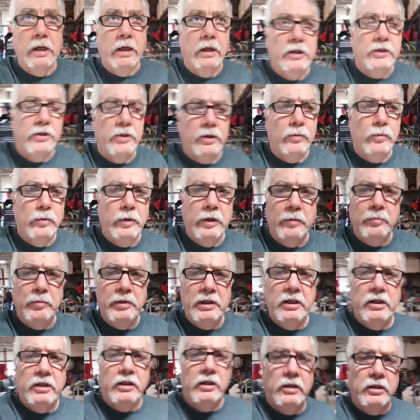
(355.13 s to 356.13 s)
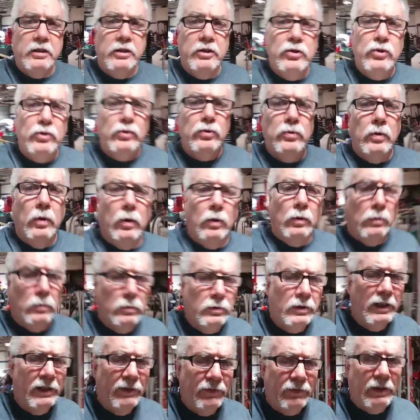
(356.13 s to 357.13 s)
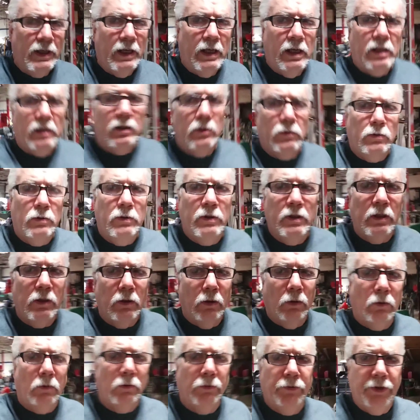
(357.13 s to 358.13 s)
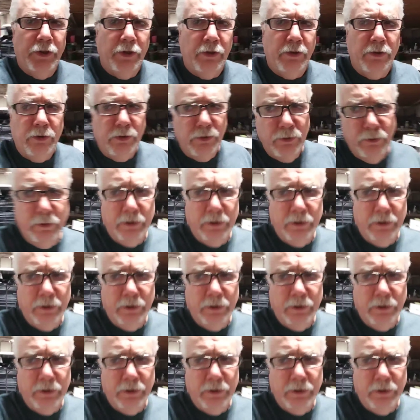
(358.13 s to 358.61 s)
So would it be the new old lift gate or the old new